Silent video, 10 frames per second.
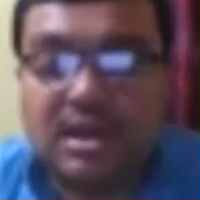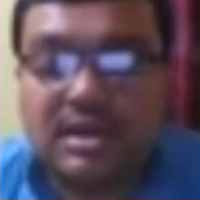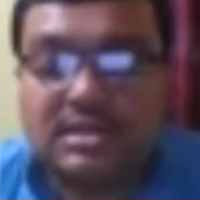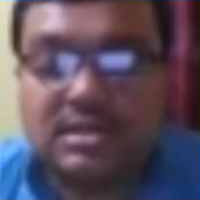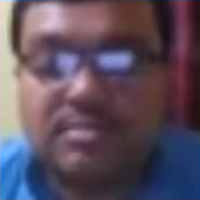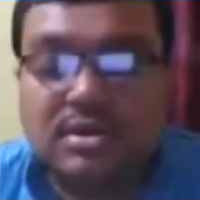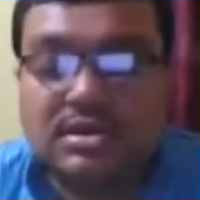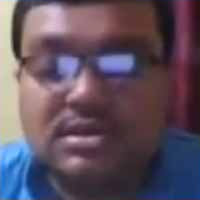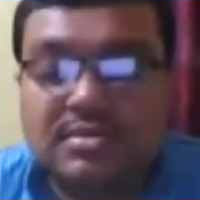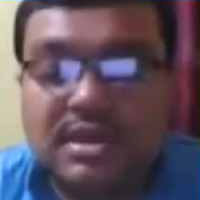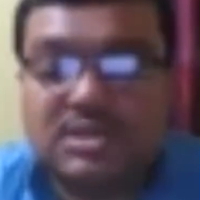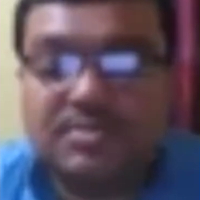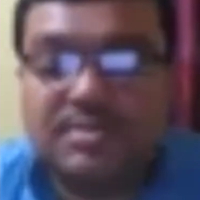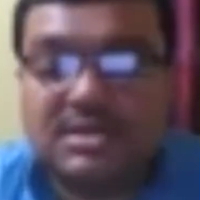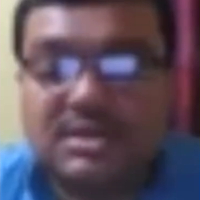and symbolism
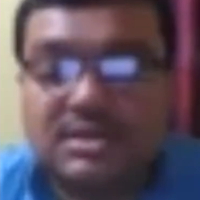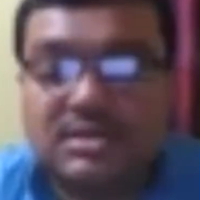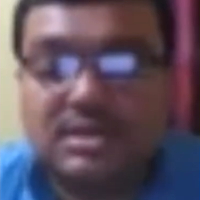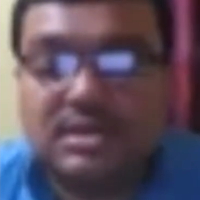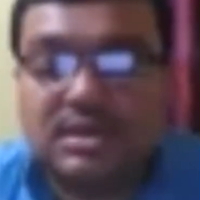expresses